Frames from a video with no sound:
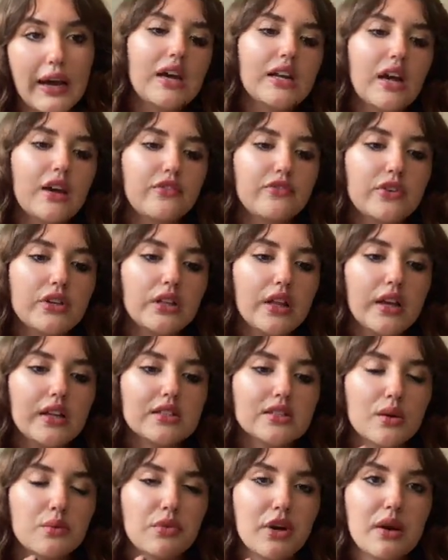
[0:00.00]
And I feel like
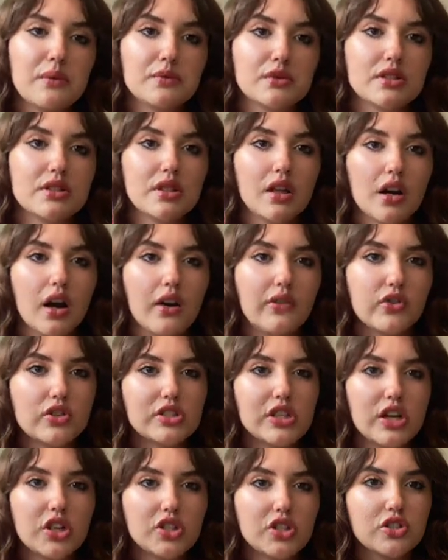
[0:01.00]
sometimes the
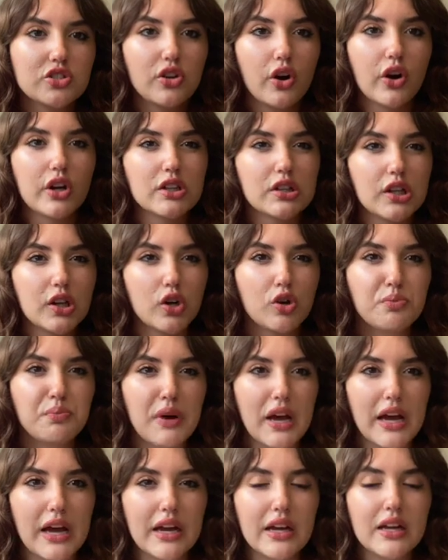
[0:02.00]
conversations are a little
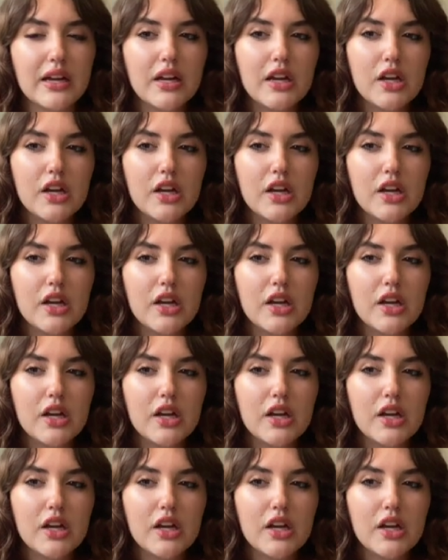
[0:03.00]
bit